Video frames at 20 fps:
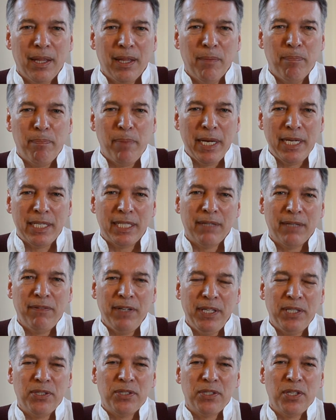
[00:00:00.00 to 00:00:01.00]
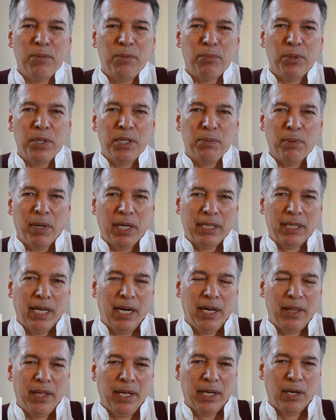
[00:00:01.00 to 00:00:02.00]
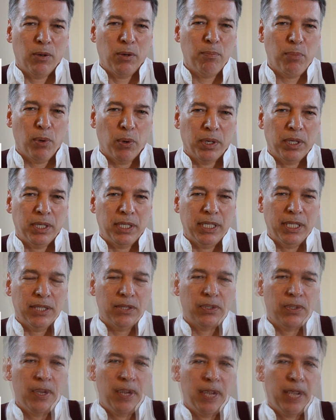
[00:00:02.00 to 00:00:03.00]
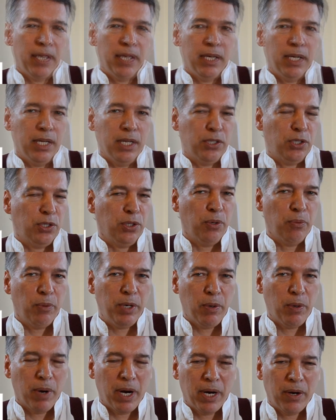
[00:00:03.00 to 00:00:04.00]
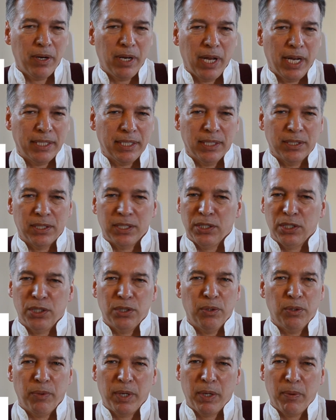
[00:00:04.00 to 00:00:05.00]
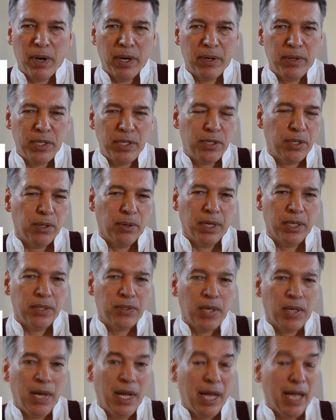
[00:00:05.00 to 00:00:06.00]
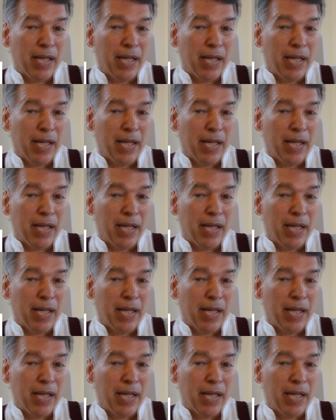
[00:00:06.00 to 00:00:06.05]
The basic features of the bridge bike that I think are important is it, it shouldn't require a license, it shouldn't require insurance,